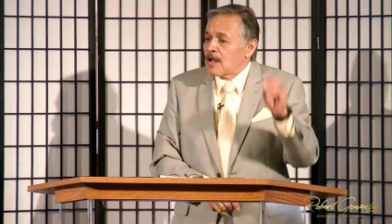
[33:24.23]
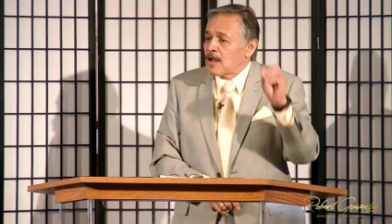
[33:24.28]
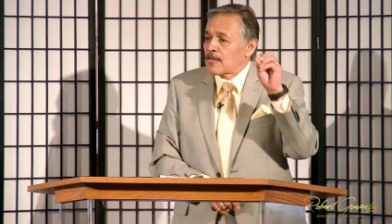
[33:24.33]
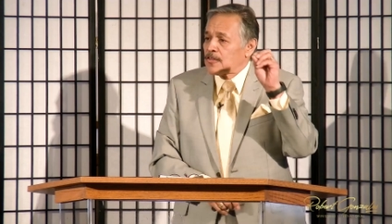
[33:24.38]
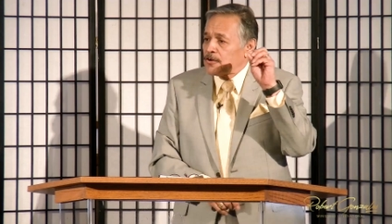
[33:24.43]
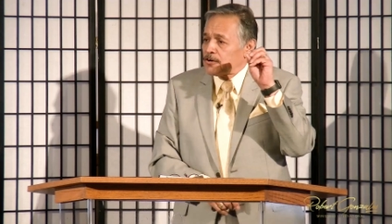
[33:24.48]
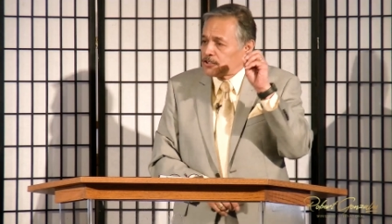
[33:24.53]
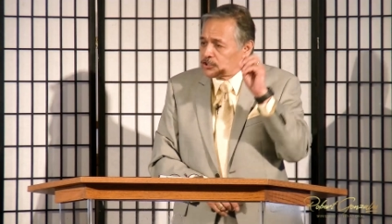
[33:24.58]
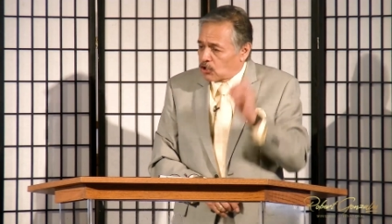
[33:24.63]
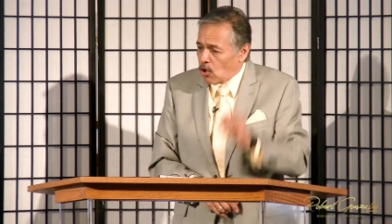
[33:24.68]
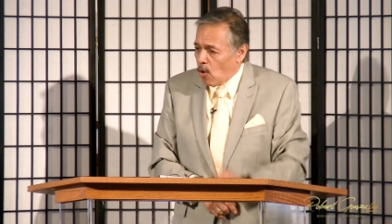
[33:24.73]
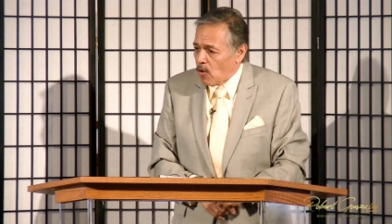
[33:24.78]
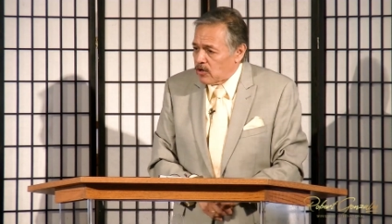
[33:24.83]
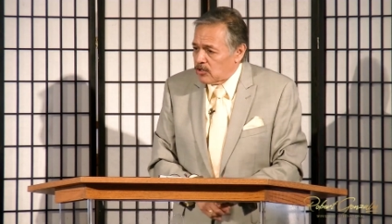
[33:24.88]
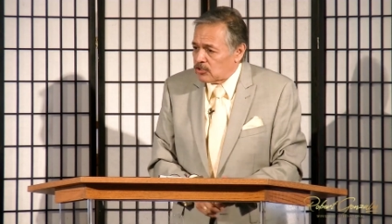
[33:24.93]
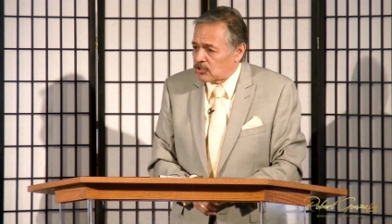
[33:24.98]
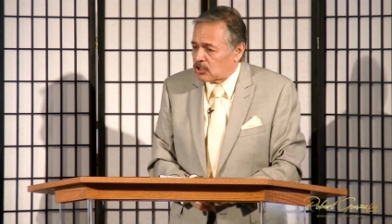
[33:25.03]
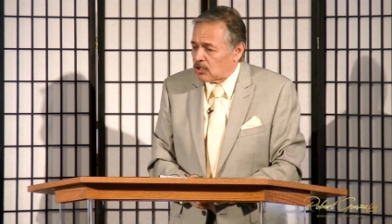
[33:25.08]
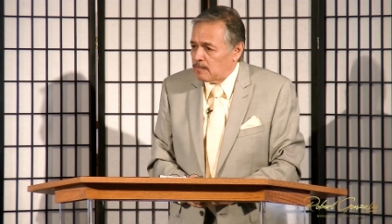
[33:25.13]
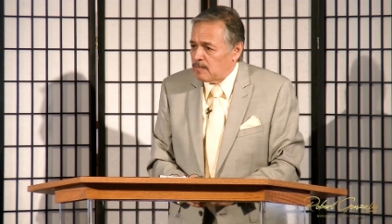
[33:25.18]
there's
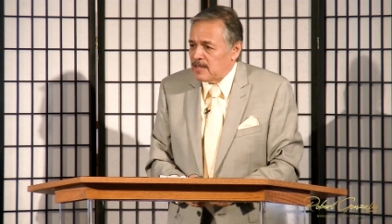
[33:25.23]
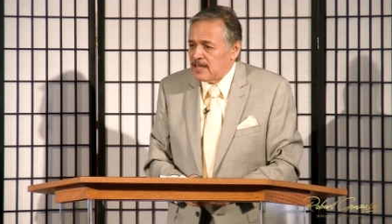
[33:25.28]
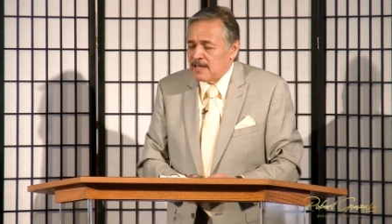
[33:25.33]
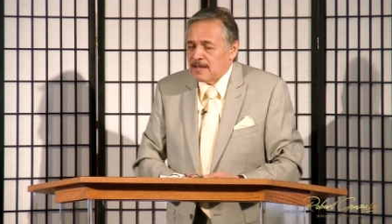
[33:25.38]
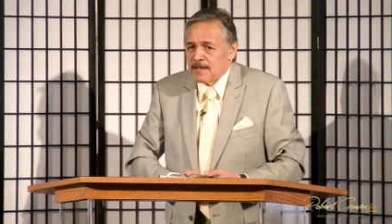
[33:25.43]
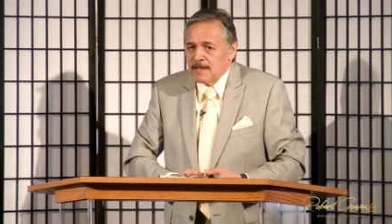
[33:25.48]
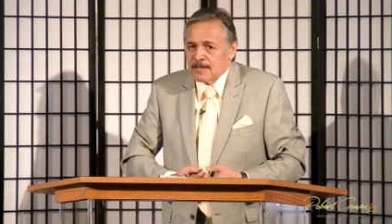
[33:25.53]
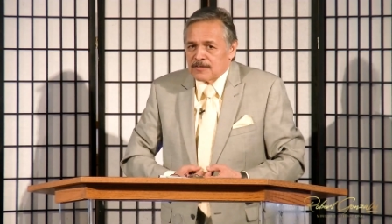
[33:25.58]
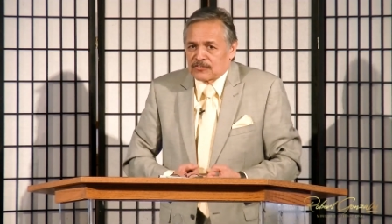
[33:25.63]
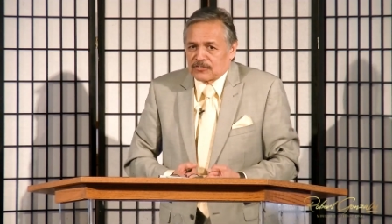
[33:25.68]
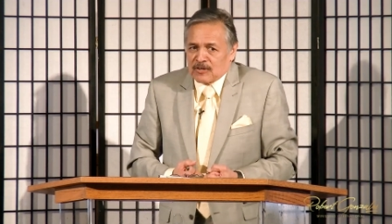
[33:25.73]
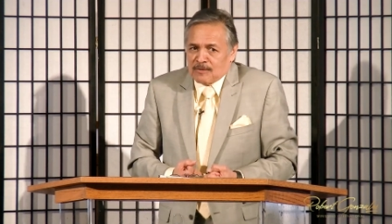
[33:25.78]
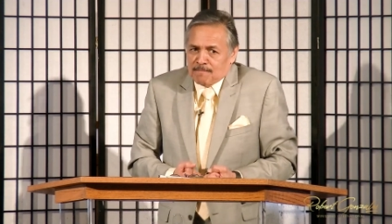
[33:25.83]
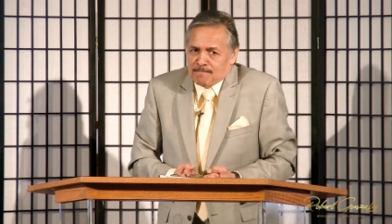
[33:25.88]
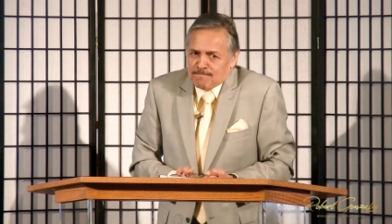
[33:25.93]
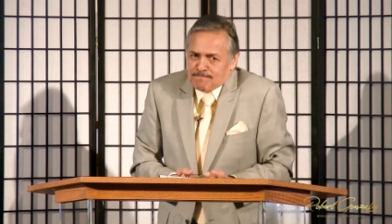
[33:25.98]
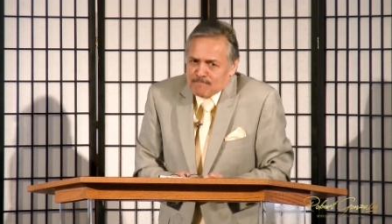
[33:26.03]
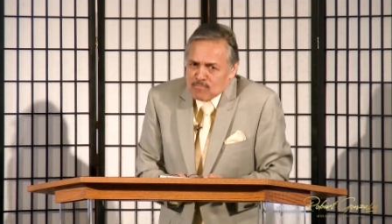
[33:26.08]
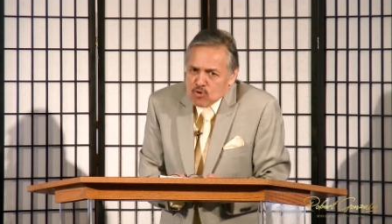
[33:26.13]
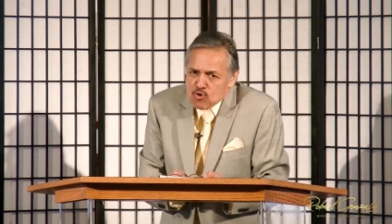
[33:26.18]
going to be some
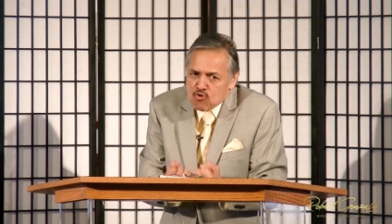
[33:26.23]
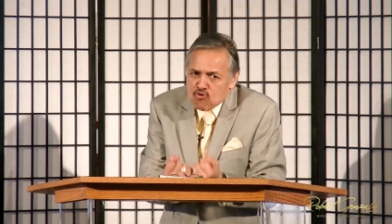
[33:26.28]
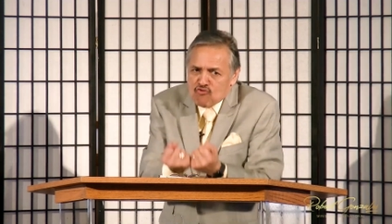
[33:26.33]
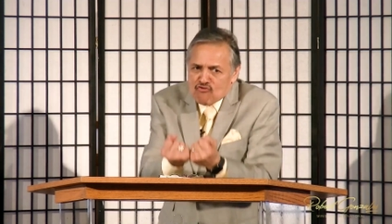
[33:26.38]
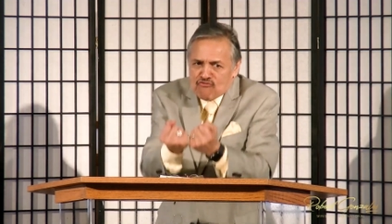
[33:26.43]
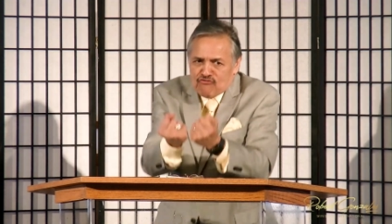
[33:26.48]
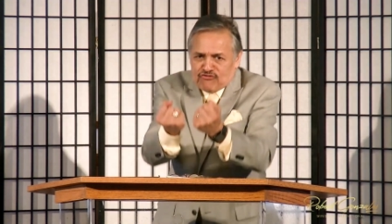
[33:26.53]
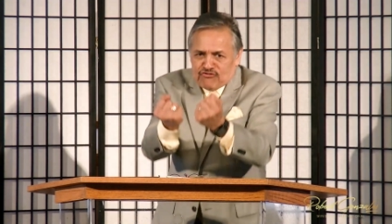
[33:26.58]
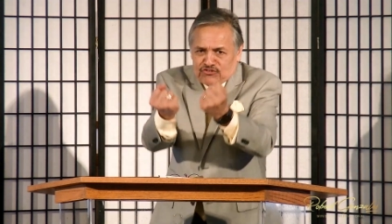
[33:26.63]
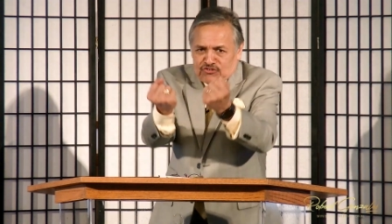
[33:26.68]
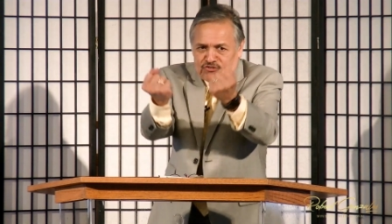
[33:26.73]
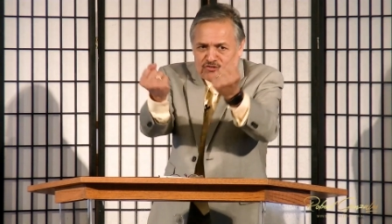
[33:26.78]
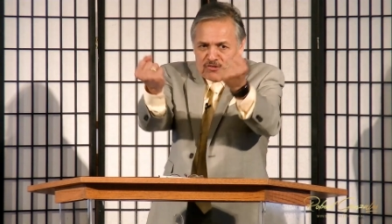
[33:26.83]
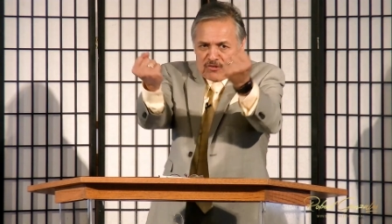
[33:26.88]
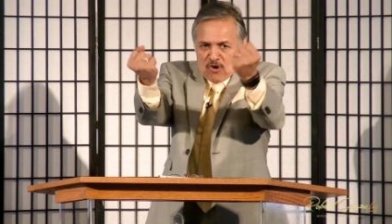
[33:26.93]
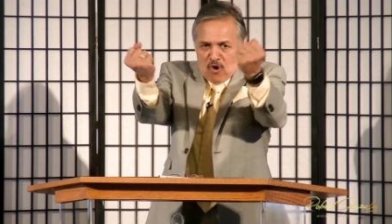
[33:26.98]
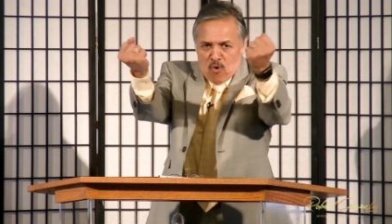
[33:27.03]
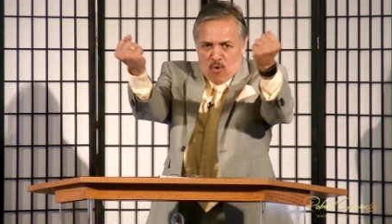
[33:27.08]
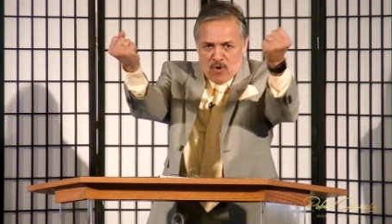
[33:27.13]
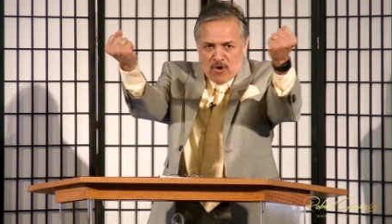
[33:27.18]
moves
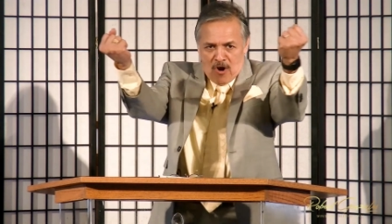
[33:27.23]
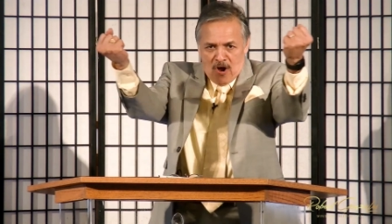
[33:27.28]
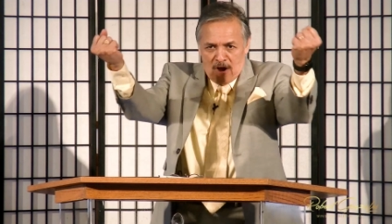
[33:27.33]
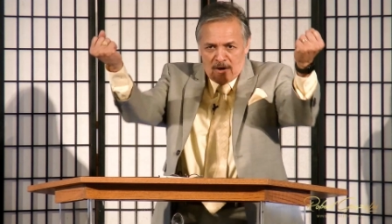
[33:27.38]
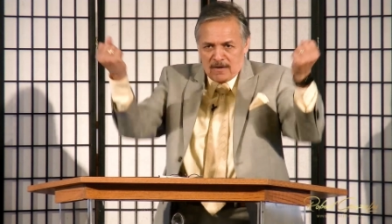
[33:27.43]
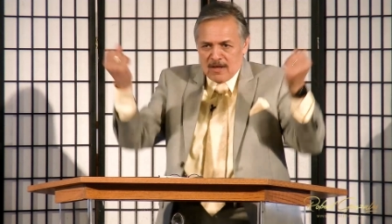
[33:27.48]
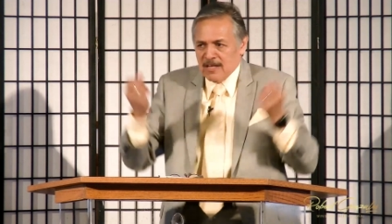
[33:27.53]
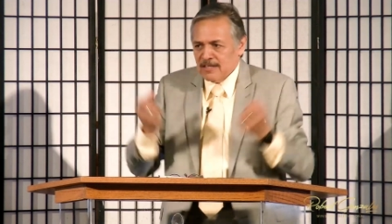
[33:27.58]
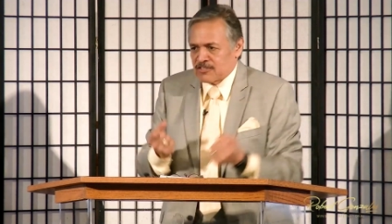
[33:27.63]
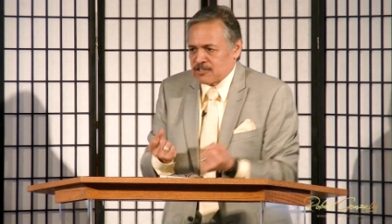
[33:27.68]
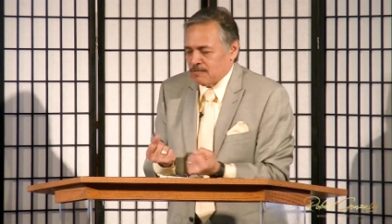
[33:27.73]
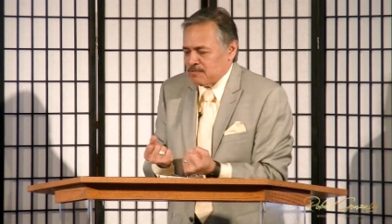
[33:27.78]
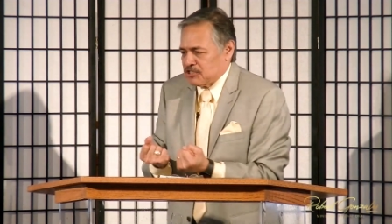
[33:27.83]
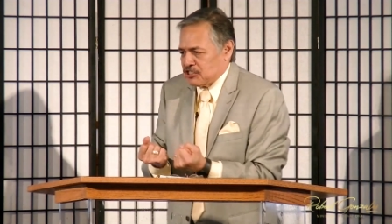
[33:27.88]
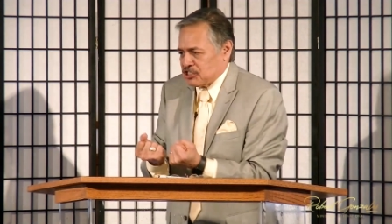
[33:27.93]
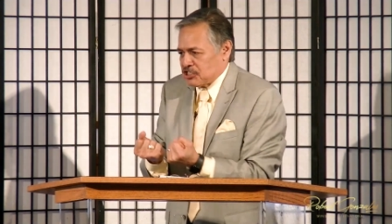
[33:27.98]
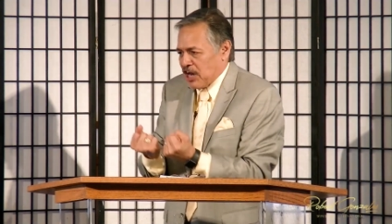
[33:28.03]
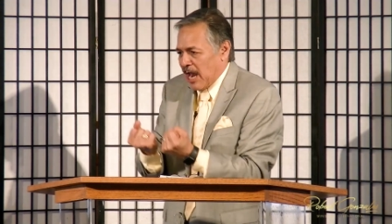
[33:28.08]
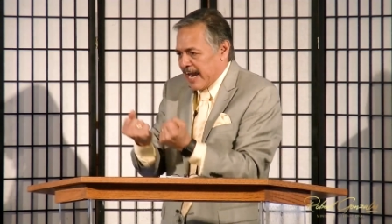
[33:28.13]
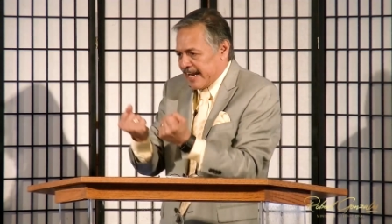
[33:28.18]
going on, some
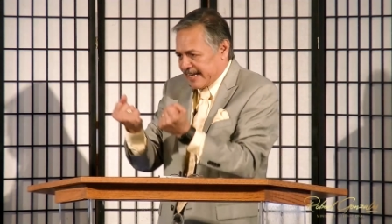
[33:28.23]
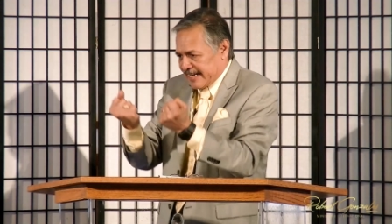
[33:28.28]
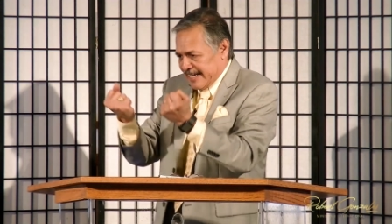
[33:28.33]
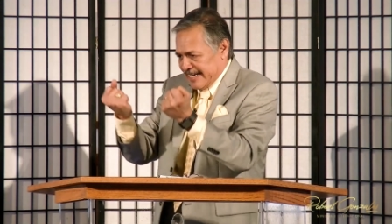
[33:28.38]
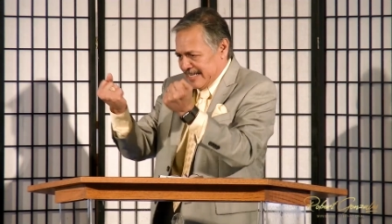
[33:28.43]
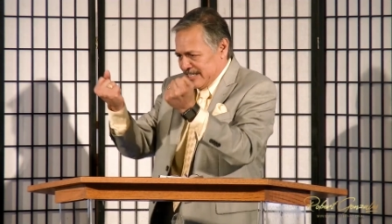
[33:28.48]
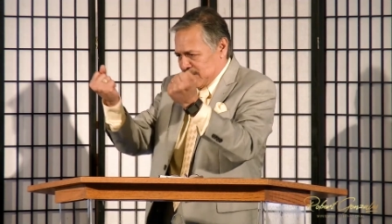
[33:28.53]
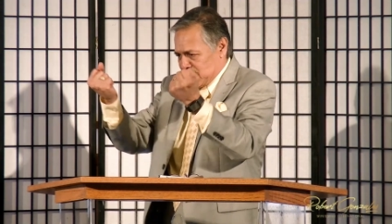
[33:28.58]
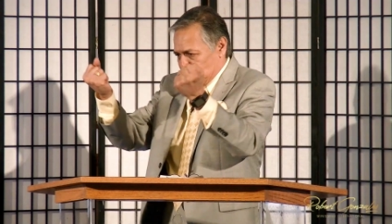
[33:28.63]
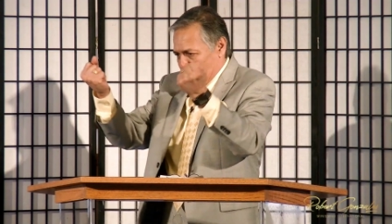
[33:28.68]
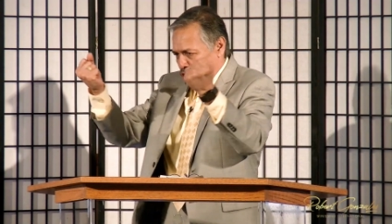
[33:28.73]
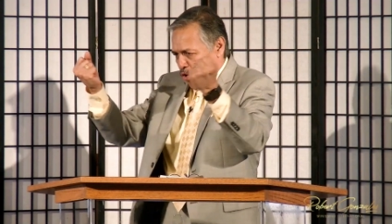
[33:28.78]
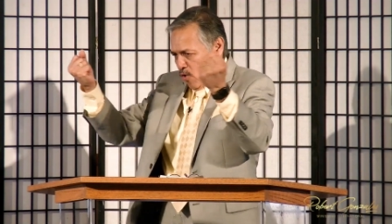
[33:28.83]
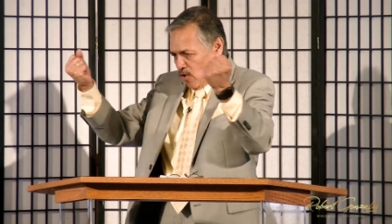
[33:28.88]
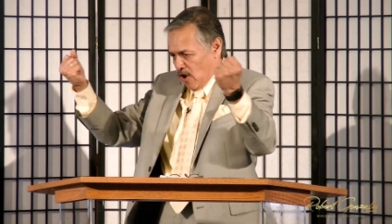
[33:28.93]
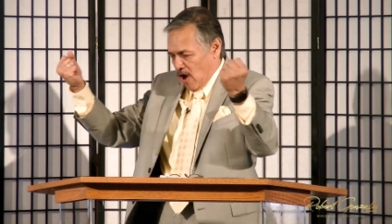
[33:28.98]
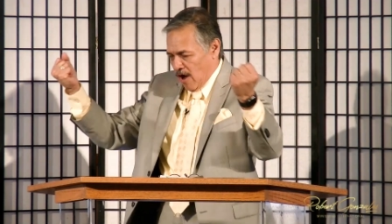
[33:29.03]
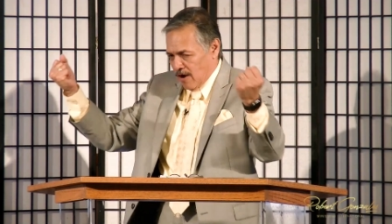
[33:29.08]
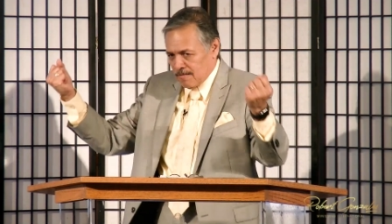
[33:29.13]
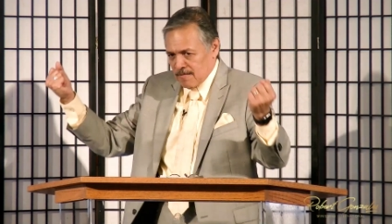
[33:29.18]
shakings
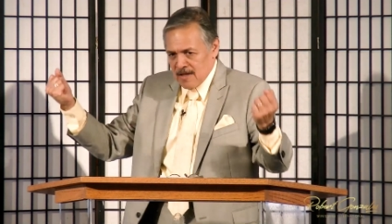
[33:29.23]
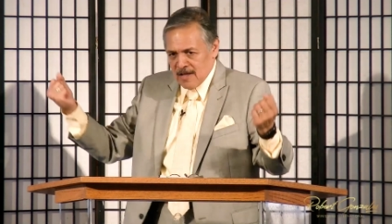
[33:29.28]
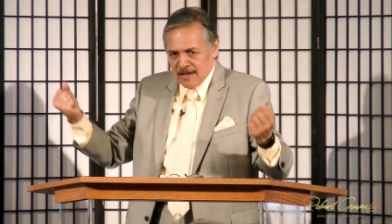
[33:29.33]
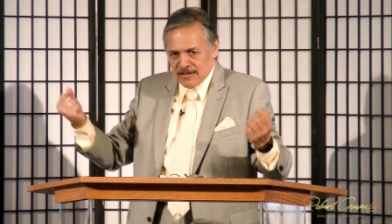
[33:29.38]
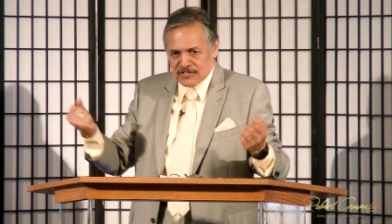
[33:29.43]
going on,